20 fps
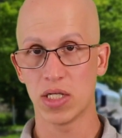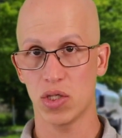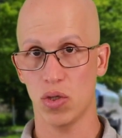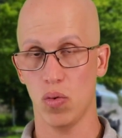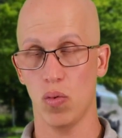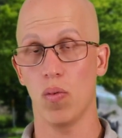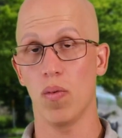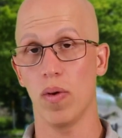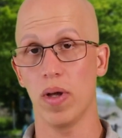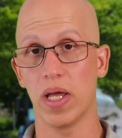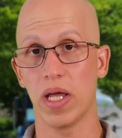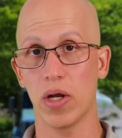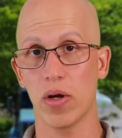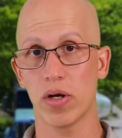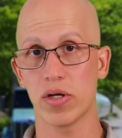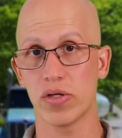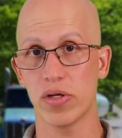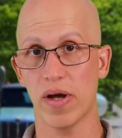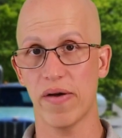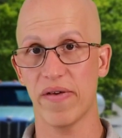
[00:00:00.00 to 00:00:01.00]
So
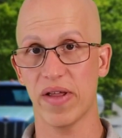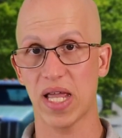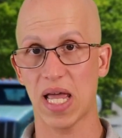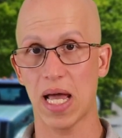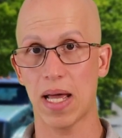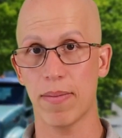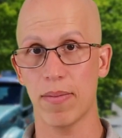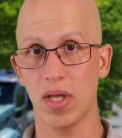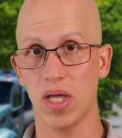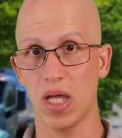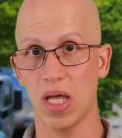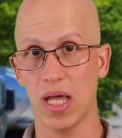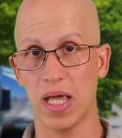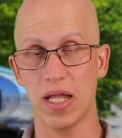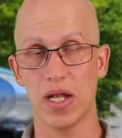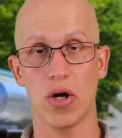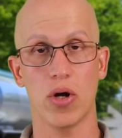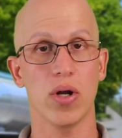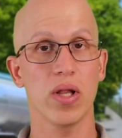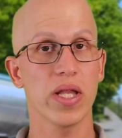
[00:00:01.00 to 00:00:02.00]
here at Driving Academy
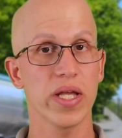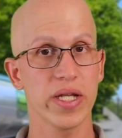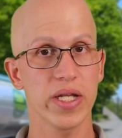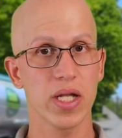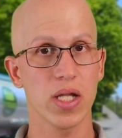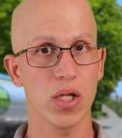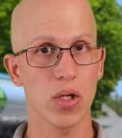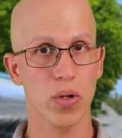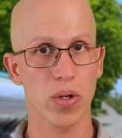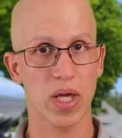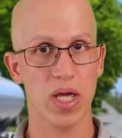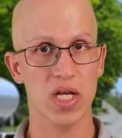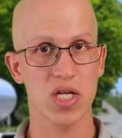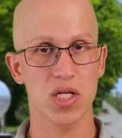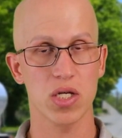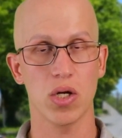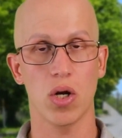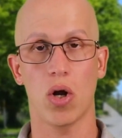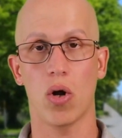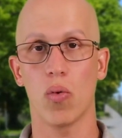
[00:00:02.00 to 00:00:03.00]
in our Linden
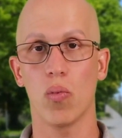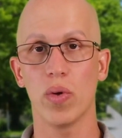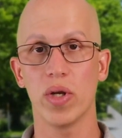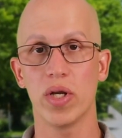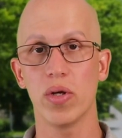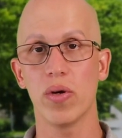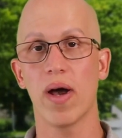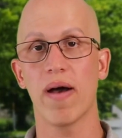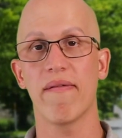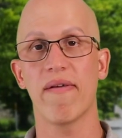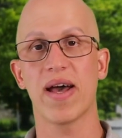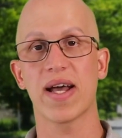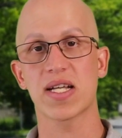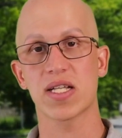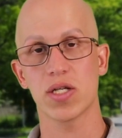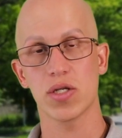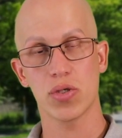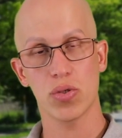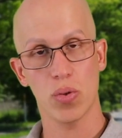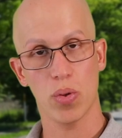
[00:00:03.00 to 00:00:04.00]
location, uh, we do have
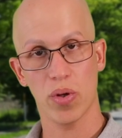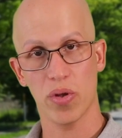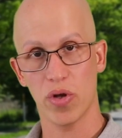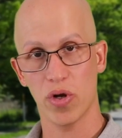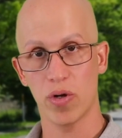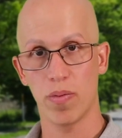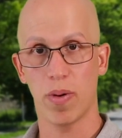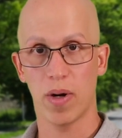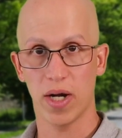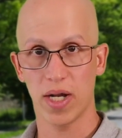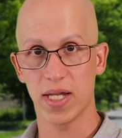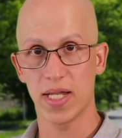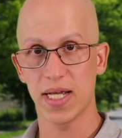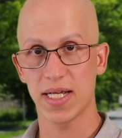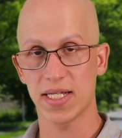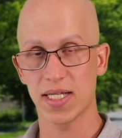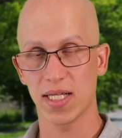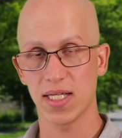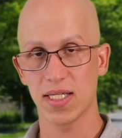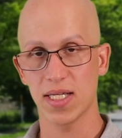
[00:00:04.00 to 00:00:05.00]
access to our third-party
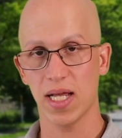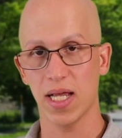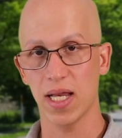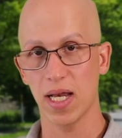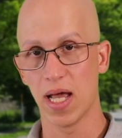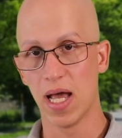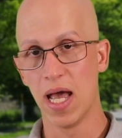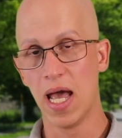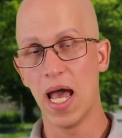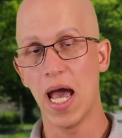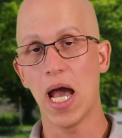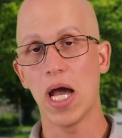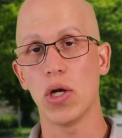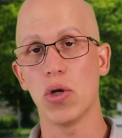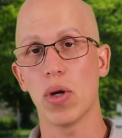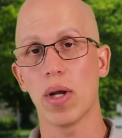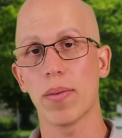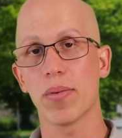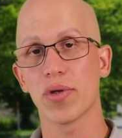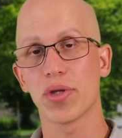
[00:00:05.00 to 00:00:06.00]
testing site
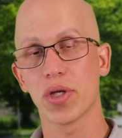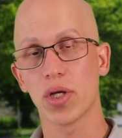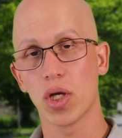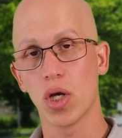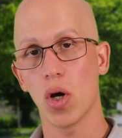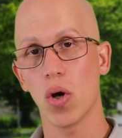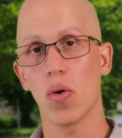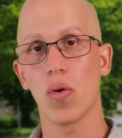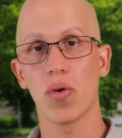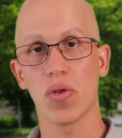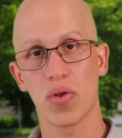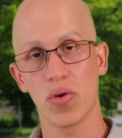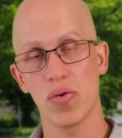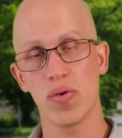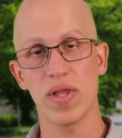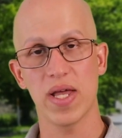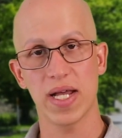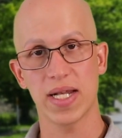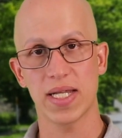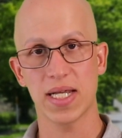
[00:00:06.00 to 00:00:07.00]
and you're able to go
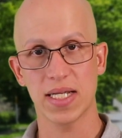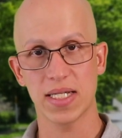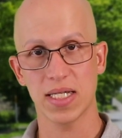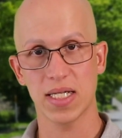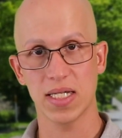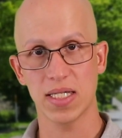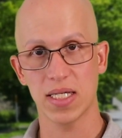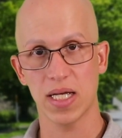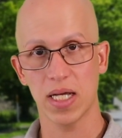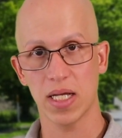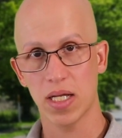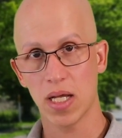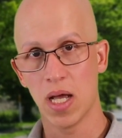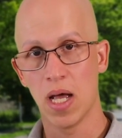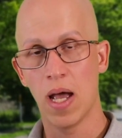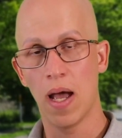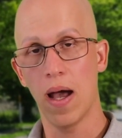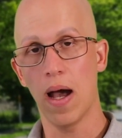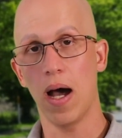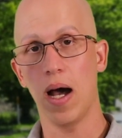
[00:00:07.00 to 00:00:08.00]
through that testing site
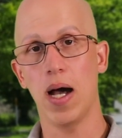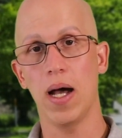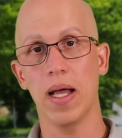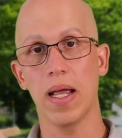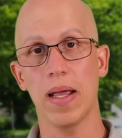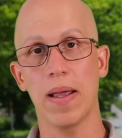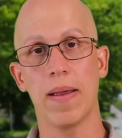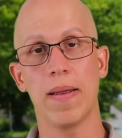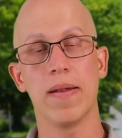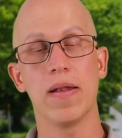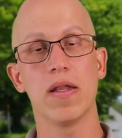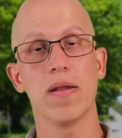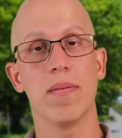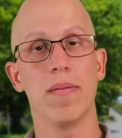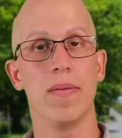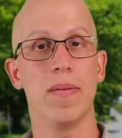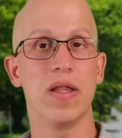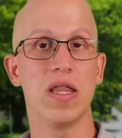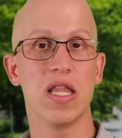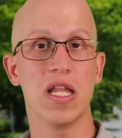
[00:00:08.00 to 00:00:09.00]
uh,
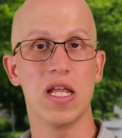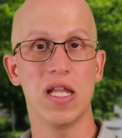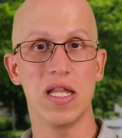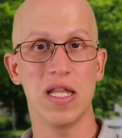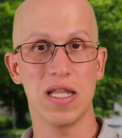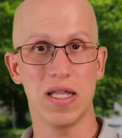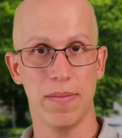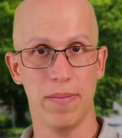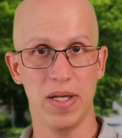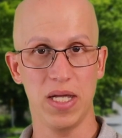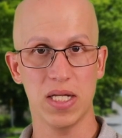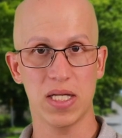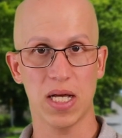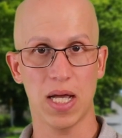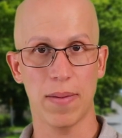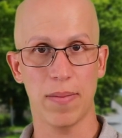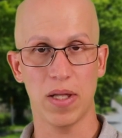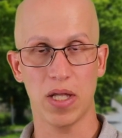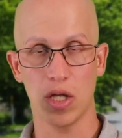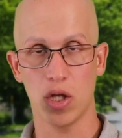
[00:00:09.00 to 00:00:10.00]
in, in, the
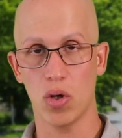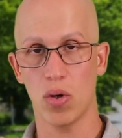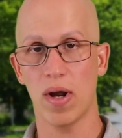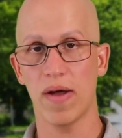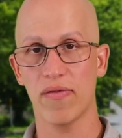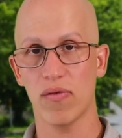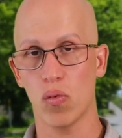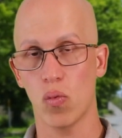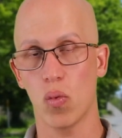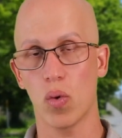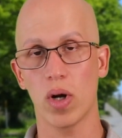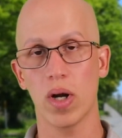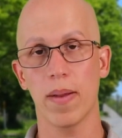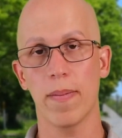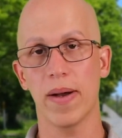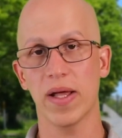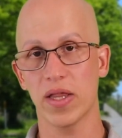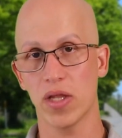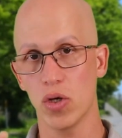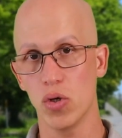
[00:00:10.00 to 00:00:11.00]
meantime and you don't have to
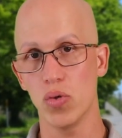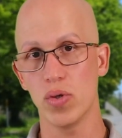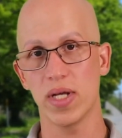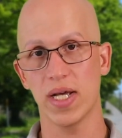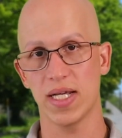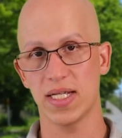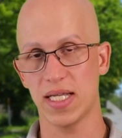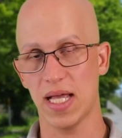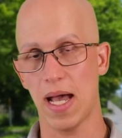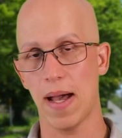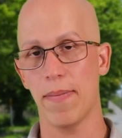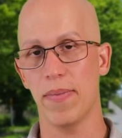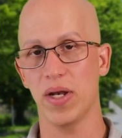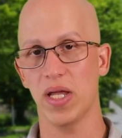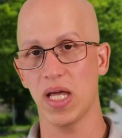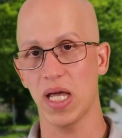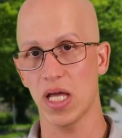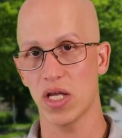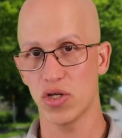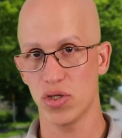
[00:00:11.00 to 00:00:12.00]
worry about the new test
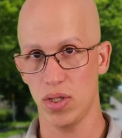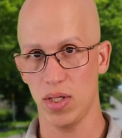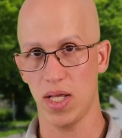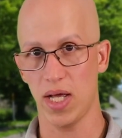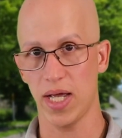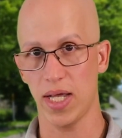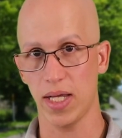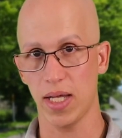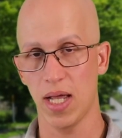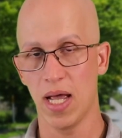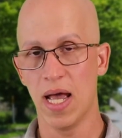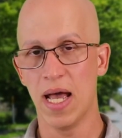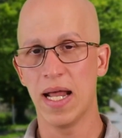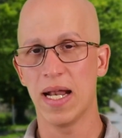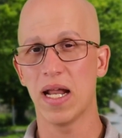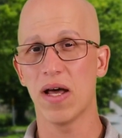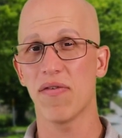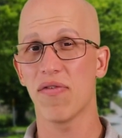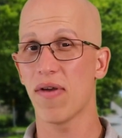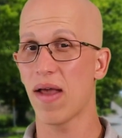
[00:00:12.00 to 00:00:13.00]
happening in July.
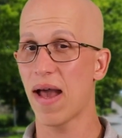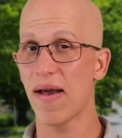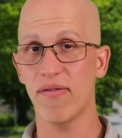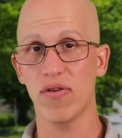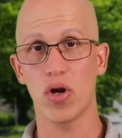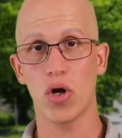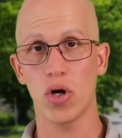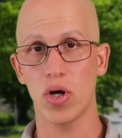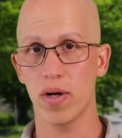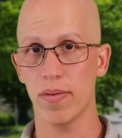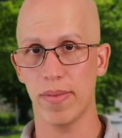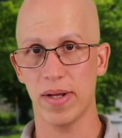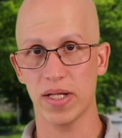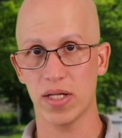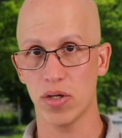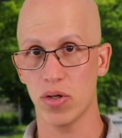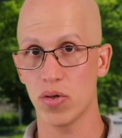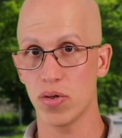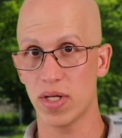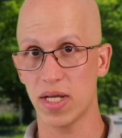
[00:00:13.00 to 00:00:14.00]
Now if you haven't heard
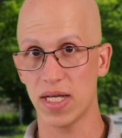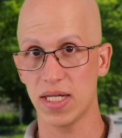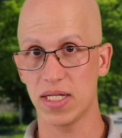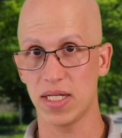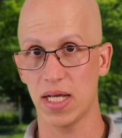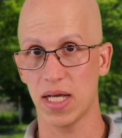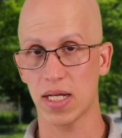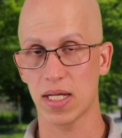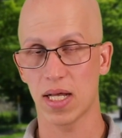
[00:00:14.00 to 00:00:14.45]
about the new test